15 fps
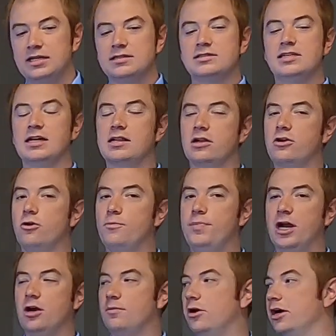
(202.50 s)
Cyclical
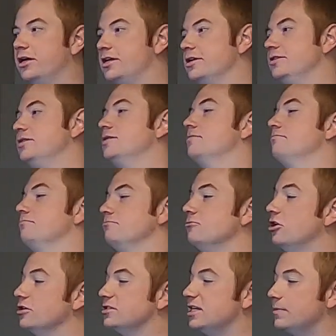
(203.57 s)
bear markets
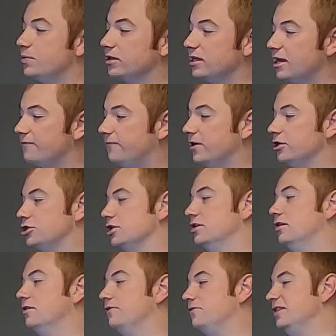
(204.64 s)
are typically a function
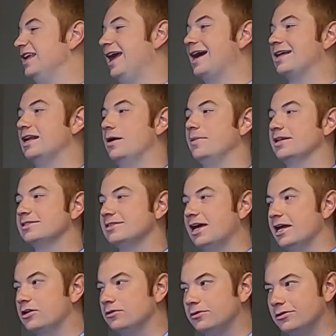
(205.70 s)
of the economic
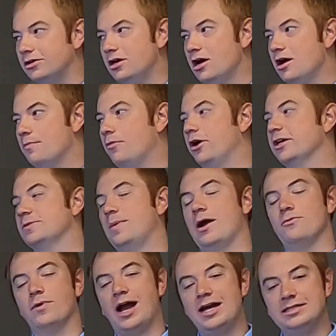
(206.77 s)
cycle, marked by
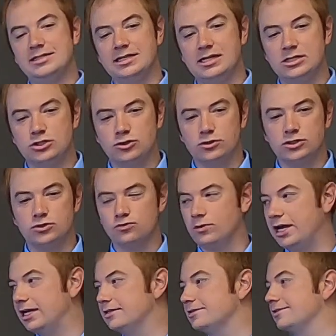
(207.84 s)
rising interest
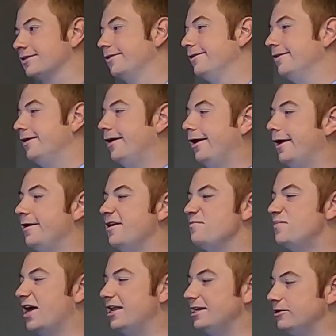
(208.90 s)
rates,
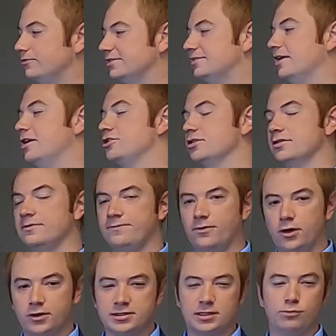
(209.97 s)
impending recession,
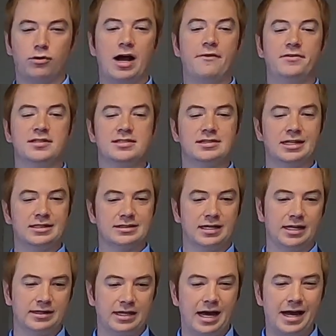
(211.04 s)
falls in profits, things
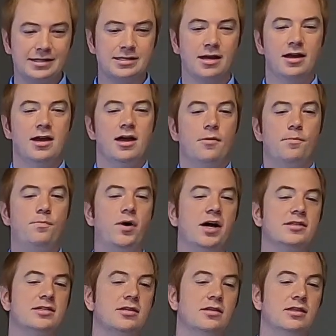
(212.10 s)
like that.
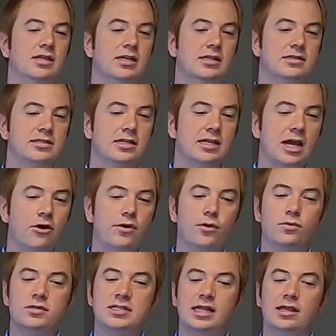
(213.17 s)
But the
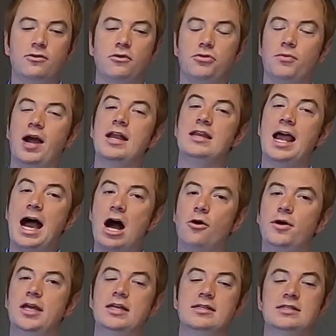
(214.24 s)
scenario we're dealing with right
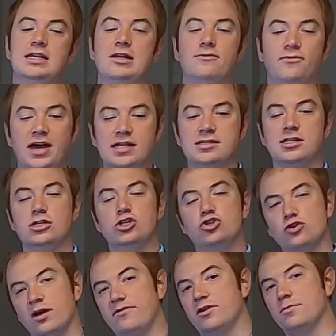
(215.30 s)
now is an
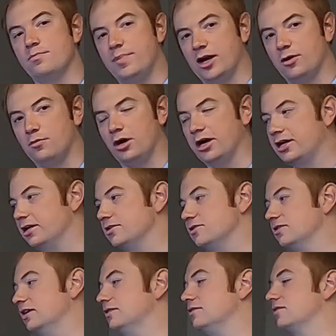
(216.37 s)
event-driven bear market.
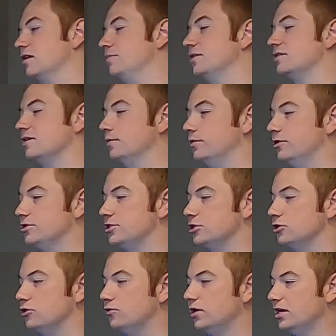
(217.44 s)
So this is going to be similar
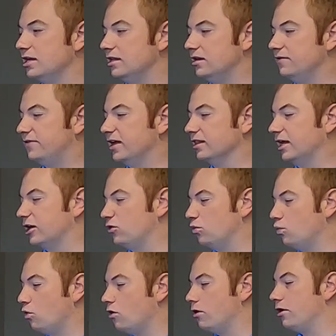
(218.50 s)
to an event like
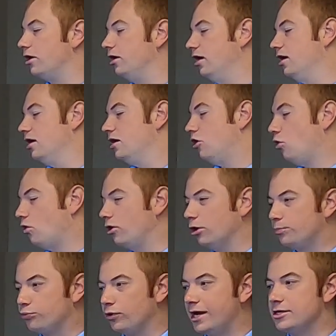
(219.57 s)
war,
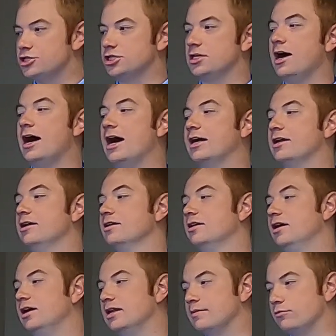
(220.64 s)
oil price shock,
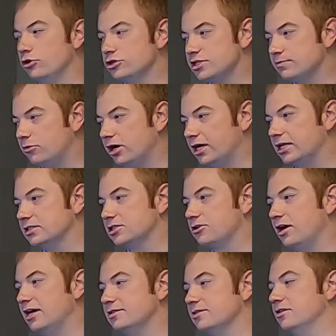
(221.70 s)
an emerging markets
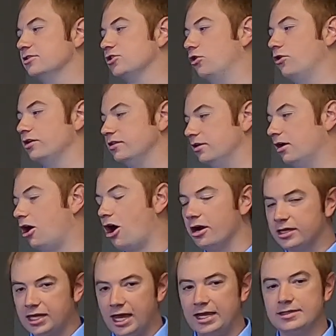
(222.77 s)
crisis, or in
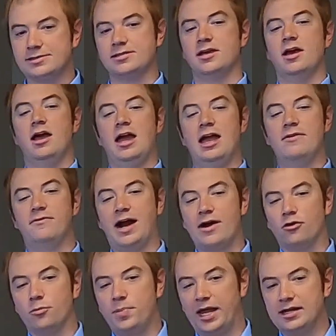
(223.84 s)
our case, a
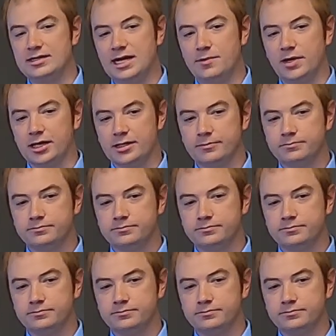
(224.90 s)
viral pandemic.